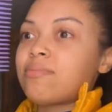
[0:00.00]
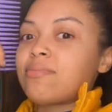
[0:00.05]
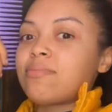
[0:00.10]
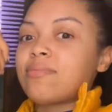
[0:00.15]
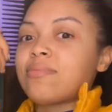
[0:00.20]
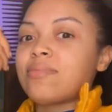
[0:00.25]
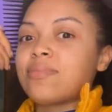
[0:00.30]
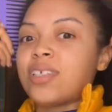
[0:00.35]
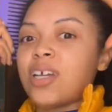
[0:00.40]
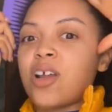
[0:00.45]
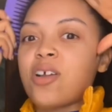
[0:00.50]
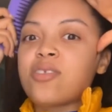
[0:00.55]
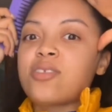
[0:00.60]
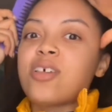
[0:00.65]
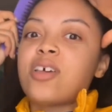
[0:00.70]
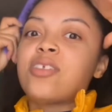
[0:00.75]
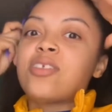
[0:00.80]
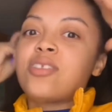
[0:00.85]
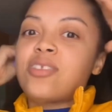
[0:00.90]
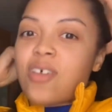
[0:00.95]
there's
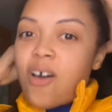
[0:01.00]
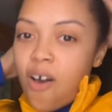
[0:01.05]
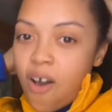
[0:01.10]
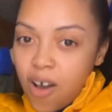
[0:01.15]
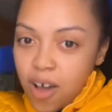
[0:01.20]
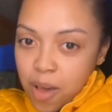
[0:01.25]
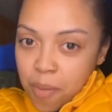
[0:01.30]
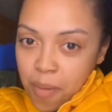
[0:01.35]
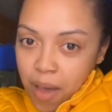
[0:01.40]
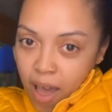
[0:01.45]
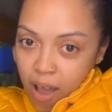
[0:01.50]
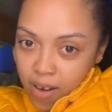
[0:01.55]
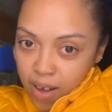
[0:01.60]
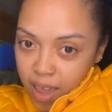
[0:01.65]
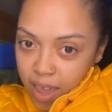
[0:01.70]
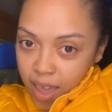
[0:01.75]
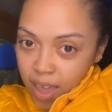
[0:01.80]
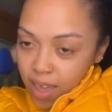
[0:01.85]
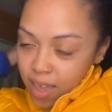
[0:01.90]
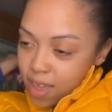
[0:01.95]
a song about
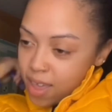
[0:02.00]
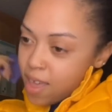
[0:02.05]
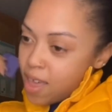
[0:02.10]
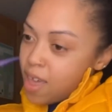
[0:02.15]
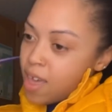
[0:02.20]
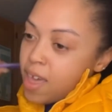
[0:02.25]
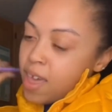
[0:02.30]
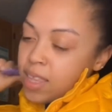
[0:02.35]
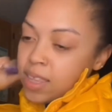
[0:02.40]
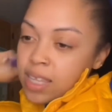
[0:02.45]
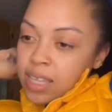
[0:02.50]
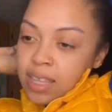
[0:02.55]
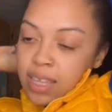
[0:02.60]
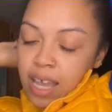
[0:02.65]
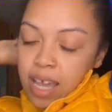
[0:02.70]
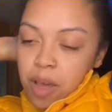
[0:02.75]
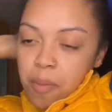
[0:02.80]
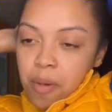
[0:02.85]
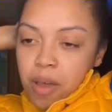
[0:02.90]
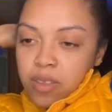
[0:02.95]
it. The thing
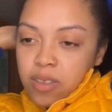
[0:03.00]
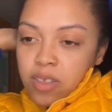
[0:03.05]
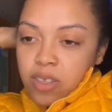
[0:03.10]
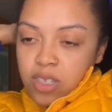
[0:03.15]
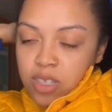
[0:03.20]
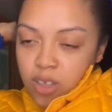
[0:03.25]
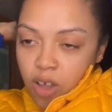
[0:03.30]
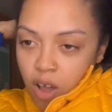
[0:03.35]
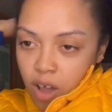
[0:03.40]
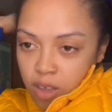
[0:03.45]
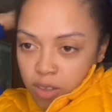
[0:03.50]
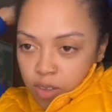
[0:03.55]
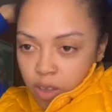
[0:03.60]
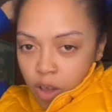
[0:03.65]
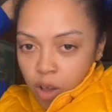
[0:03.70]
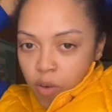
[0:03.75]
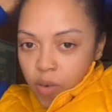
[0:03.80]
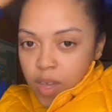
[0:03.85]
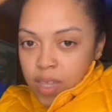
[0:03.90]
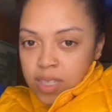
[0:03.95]
about the song,
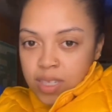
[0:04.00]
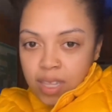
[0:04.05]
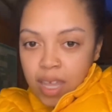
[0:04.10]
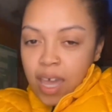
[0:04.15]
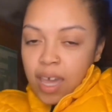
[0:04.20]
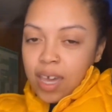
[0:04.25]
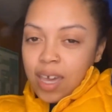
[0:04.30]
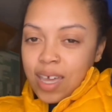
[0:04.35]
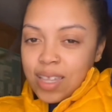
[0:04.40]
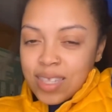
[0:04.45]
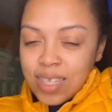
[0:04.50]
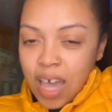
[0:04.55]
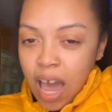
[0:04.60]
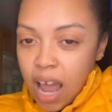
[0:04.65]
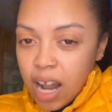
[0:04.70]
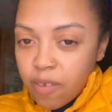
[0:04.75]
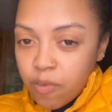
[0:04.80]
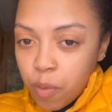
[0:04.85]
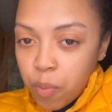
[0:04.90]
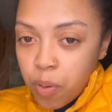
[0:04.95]
though, is, like, it's kind
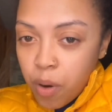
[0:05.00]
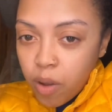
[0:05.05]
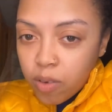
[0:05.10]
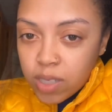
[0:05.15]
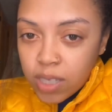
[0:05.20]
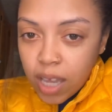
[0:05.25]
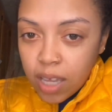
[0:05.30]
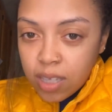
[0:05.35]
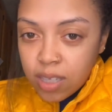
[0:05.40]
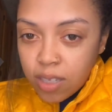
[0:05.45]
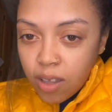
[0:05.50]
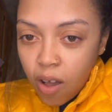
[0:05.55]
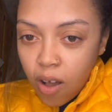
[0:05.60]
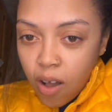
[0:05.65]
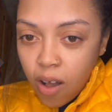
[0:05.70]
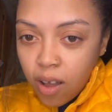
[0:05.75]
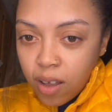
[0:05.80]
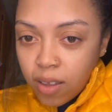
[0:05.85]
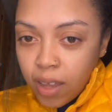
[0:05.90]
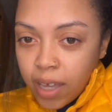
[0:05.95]
of a protest song.
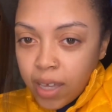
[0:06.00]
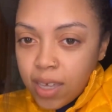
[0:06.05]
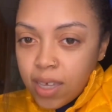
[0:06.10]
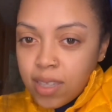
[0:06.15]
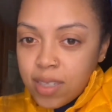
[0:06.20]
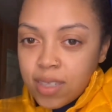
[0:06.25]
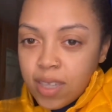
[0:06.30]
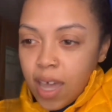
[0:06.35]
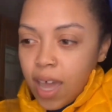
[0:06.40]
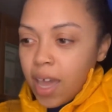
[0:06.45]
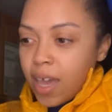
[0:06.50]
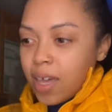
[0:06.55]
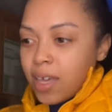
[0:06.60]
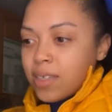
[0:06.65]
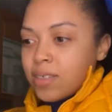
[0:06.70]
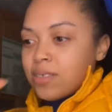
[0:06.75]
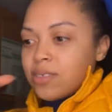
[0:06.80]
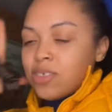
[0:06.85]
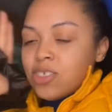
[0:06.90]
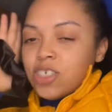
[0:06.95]
Like, he's like,
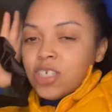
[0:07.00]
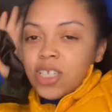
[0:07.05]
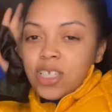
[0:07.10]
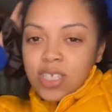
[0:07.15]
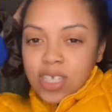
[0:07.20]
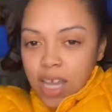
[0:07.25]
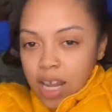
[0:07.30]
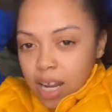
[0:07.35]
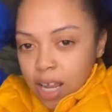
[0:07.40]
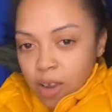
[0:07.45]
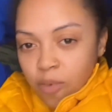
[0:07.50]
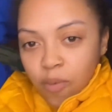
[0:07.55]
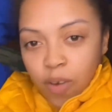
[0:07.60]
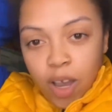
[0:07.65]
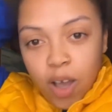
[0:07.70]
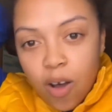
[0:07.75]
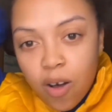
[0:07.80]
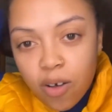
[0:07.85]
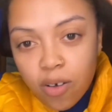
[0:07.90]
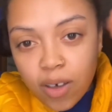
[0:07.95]
shit is getting
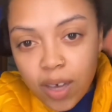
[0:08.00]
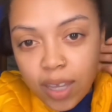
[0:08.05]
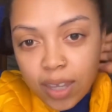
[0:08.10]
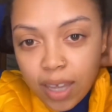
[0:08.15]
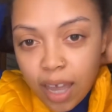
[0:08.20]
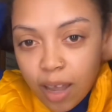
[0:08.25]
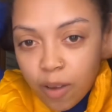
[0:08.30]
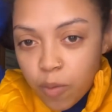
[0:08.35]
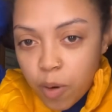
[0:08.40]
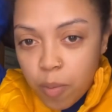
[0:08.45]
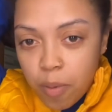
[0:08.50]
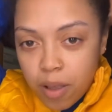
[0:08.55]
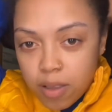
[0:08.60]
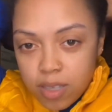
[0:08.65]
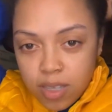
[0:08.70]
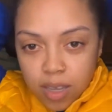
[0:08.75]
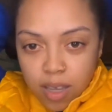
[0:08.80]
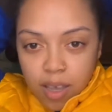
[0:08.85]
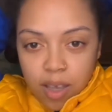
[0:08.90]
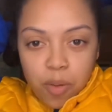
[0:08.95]
real, and, like, we're about
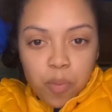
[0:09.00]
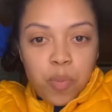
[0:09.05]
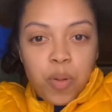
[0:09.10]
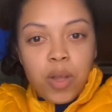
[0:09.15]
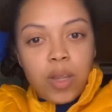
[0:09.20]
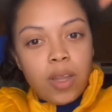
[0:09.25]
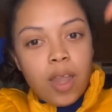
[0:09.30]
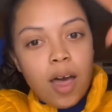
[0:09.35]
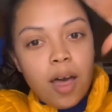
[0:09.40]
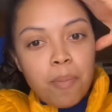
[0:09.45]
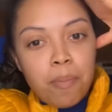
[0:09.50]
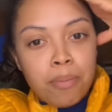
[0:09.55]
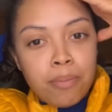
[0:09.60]
to pull up